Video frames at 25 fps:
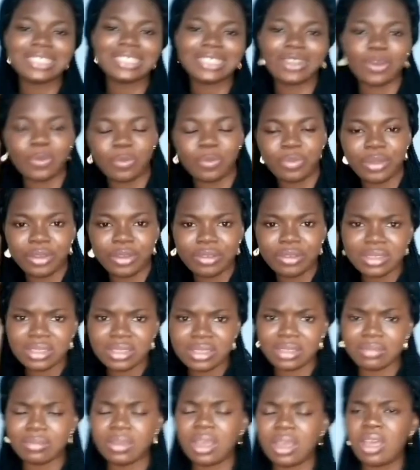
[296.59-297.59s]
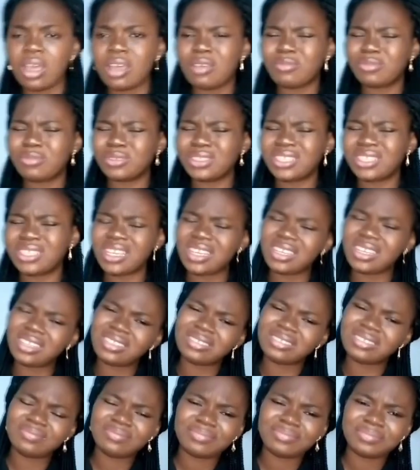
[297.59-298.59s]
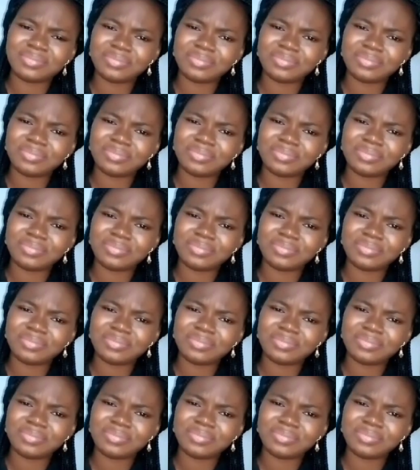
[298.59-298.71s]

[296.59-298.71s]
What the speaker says: comparison. But then,